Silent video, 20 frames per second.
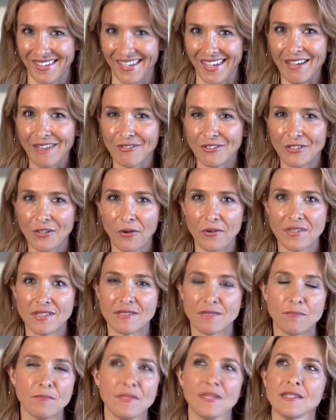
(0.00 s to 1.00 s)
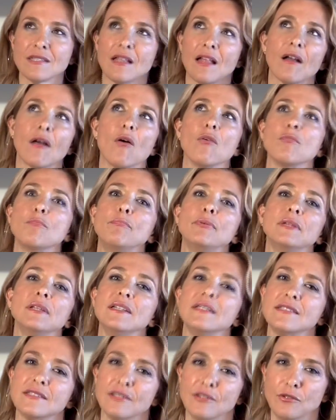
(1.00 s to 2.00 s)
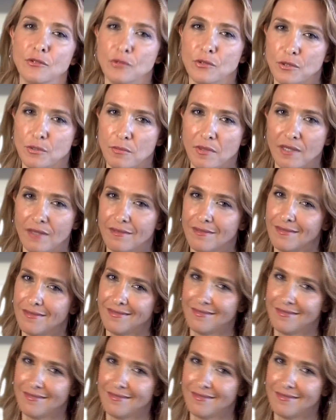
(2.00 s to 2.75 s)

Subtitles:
even though it means like, oh, please seduce me.